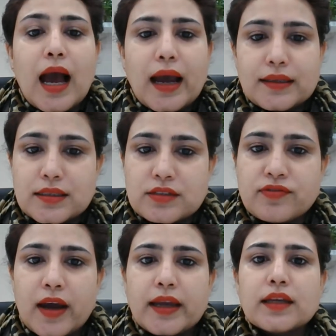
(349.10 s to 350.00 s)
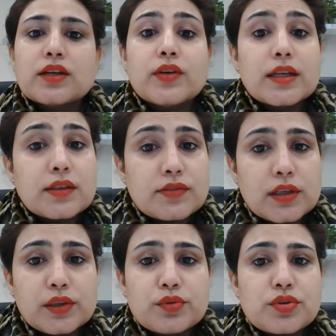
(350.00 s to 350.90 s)
Identifying creative
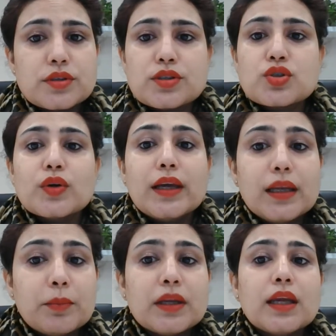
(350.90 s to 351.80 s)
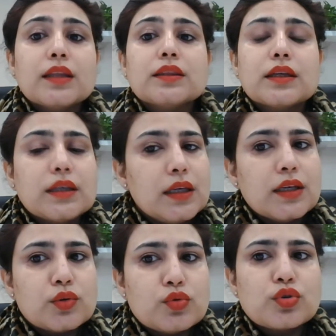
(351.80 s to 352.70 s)
solutions to eliminate the key
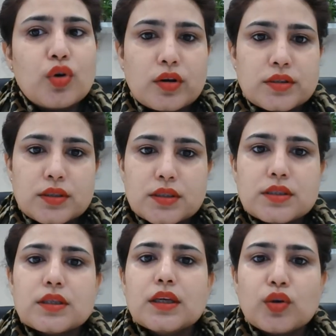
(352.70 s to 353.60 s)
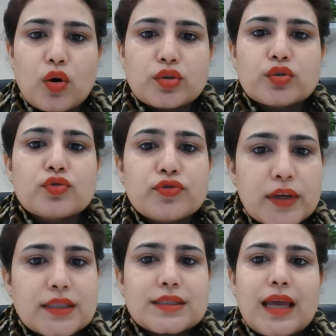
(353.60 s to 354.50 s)
root causes in order to
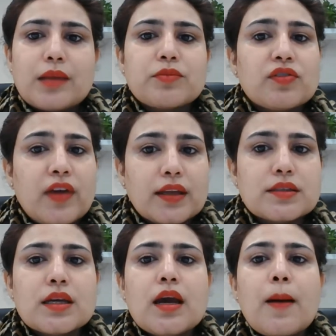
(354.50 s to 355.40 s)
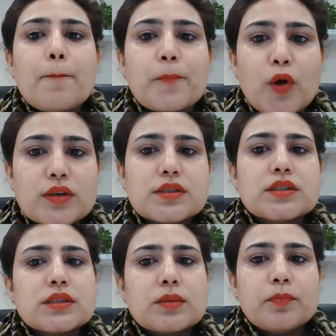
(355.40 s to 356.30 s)
fix and prevent
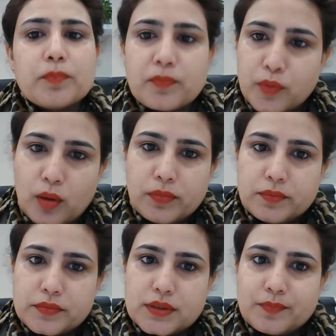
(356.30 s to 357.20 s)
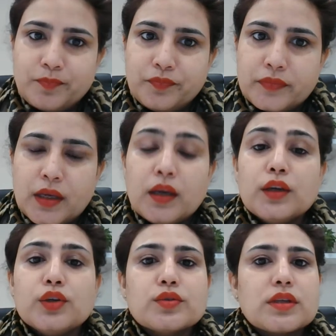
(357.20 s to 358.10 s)
process problems.
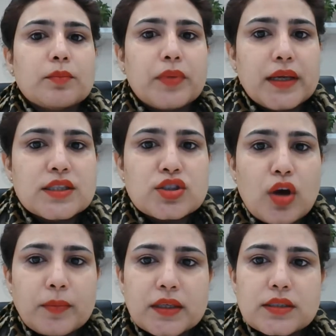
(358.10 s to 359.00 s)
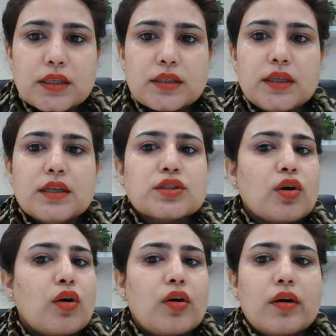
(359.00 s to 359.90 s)
Using brainstorming techniques
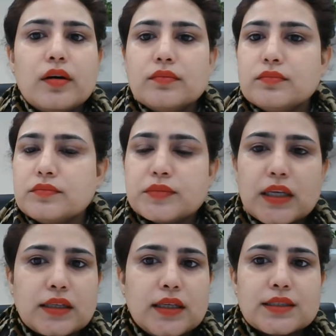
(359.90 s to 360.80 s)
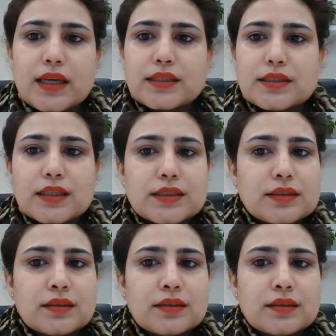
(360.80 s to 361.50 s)
or techniques like six